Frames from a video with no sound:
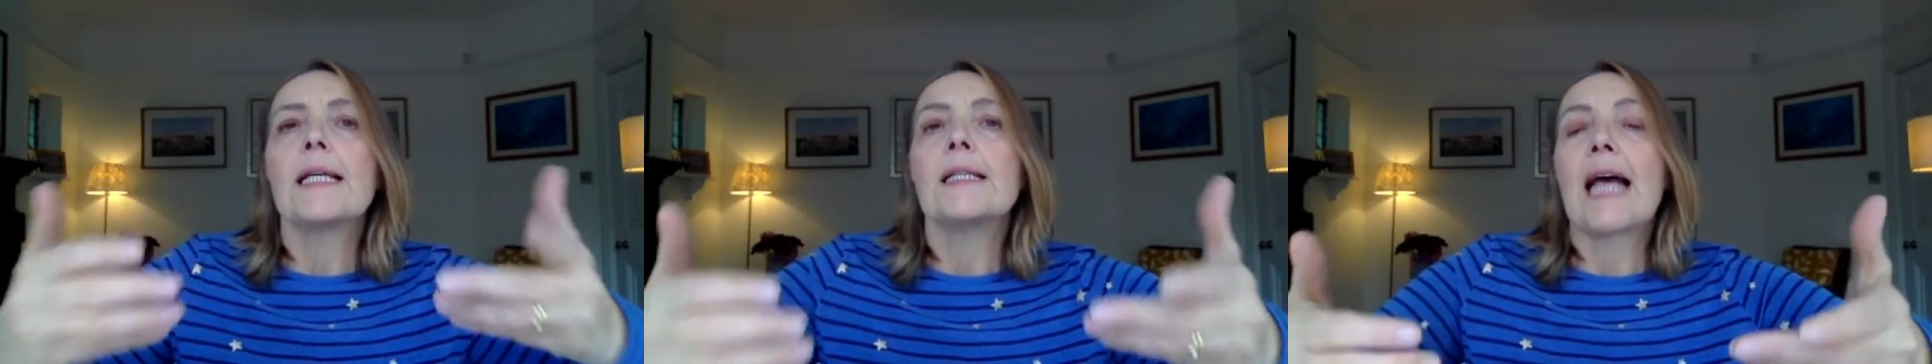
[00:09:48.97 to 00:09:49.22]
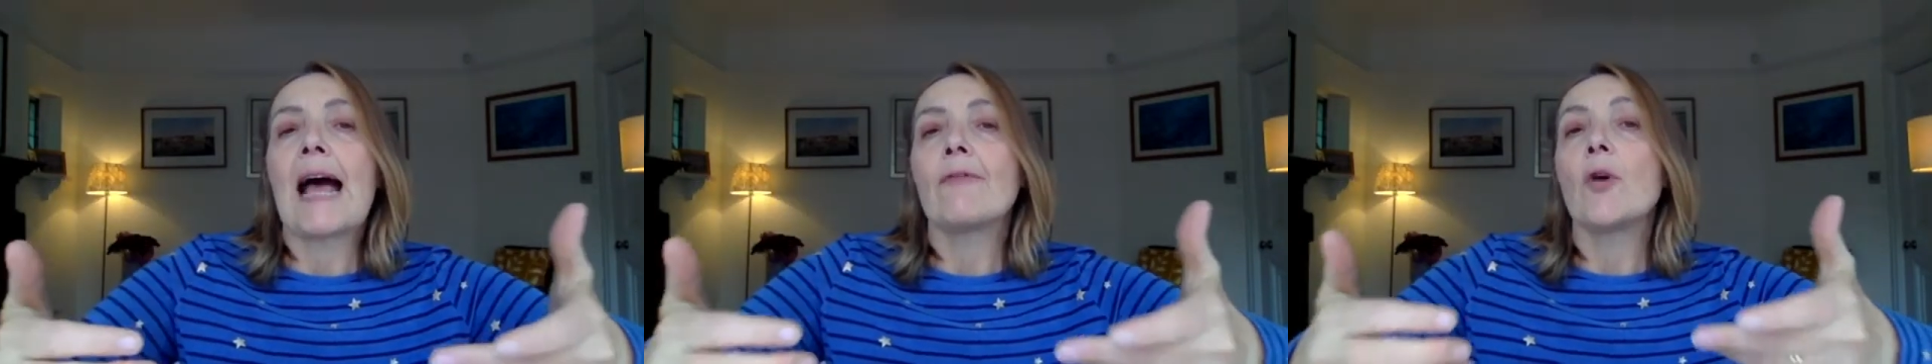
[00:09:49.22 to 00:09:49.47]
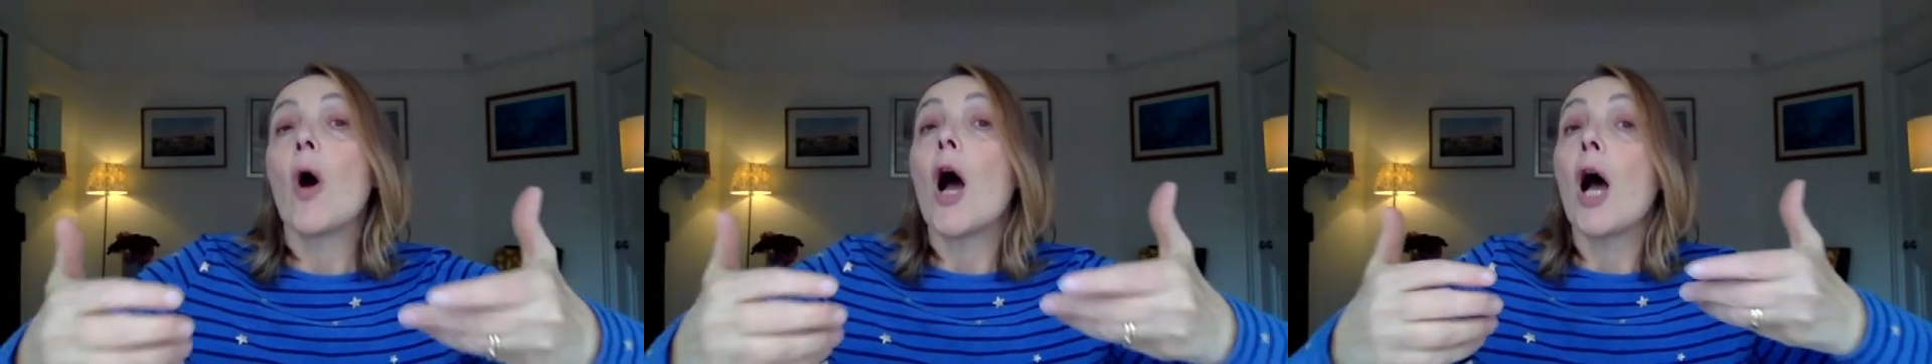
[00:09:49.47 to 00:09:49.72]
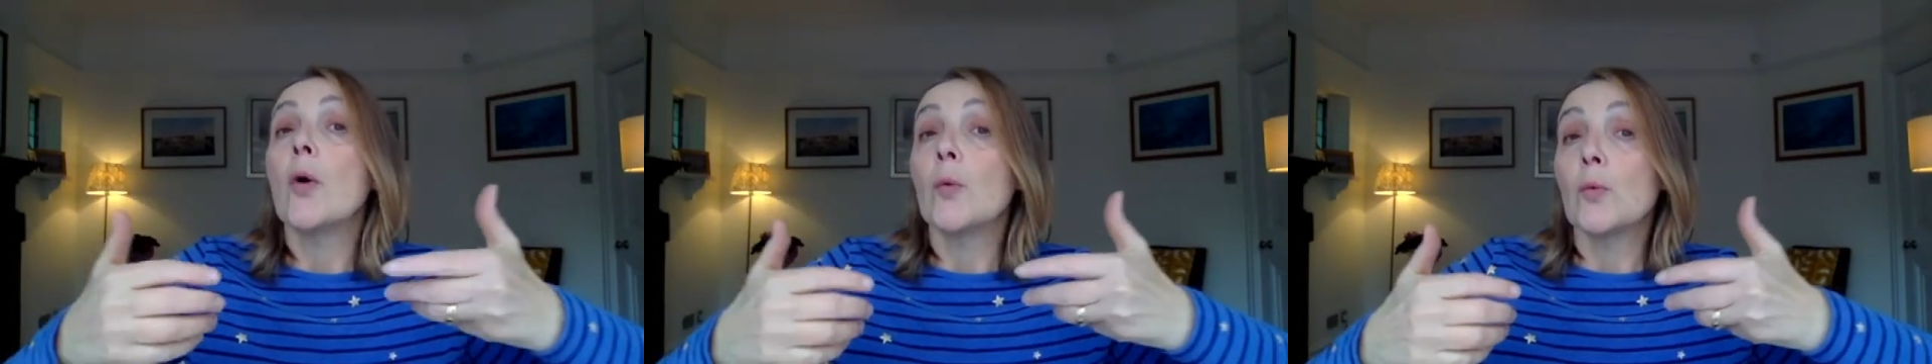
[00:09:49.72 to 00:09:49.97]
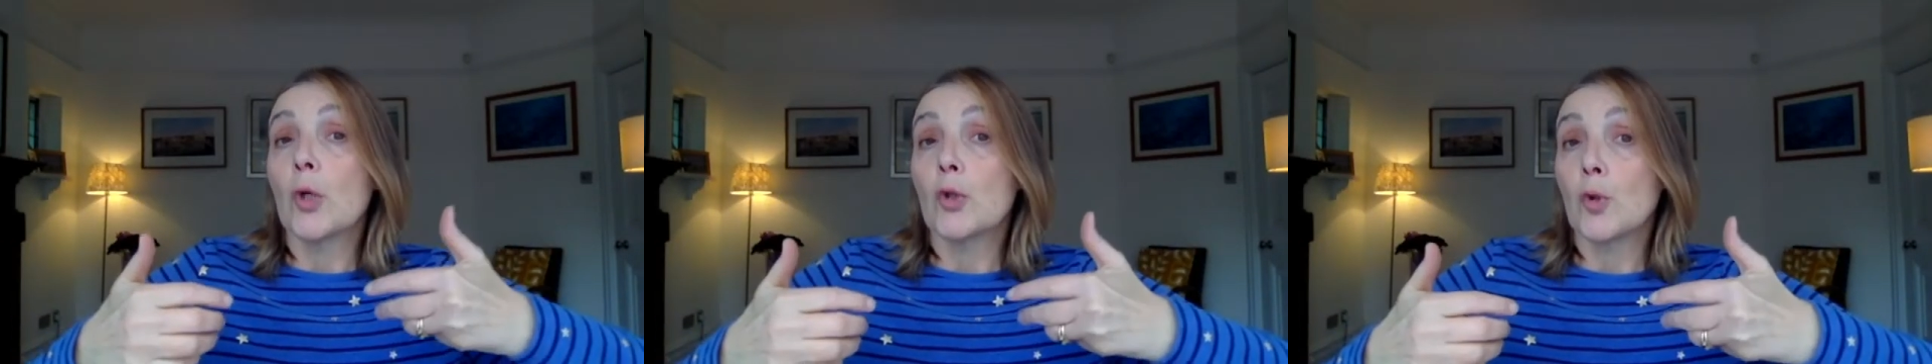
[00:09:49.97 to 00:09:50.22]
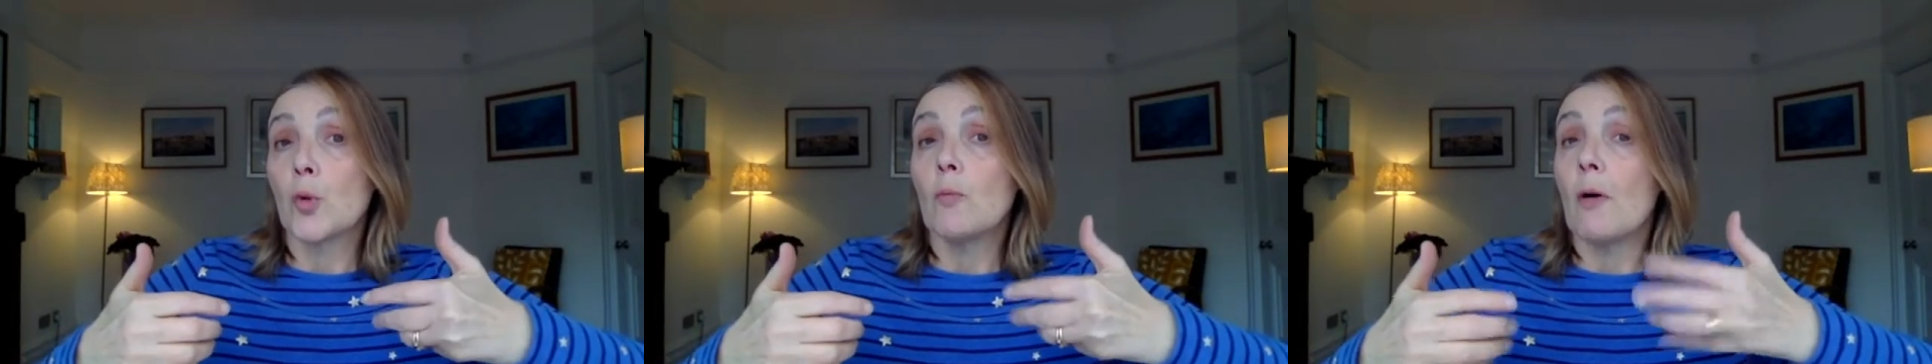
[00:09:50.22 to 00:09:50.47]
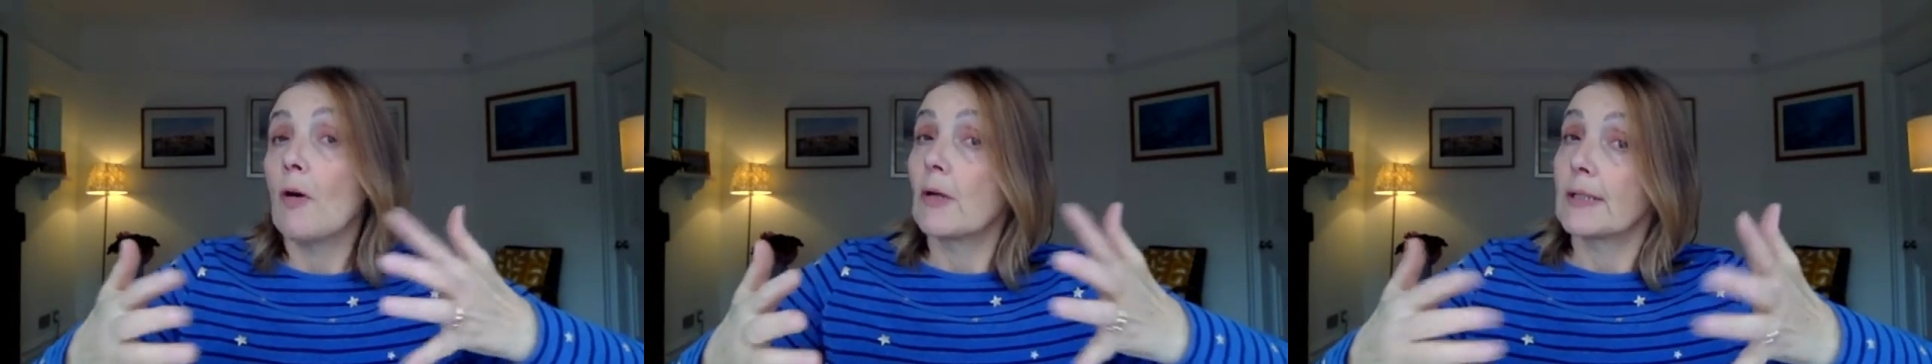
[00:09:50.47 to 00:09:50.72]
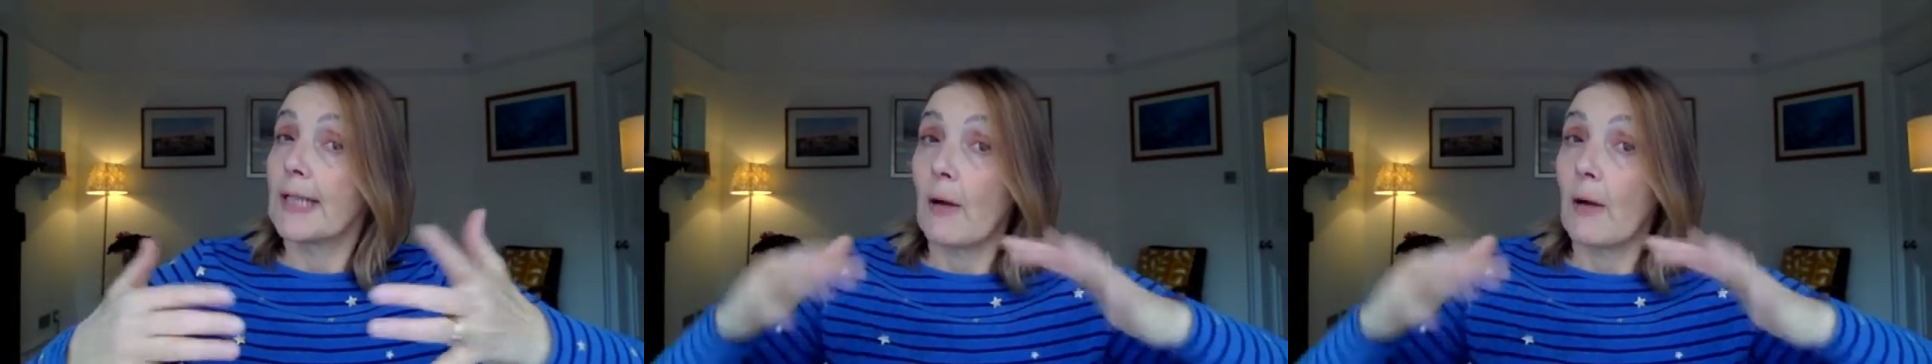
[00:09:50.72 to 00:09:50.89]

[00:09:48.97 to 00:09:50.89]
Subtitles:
is have your own toolbox.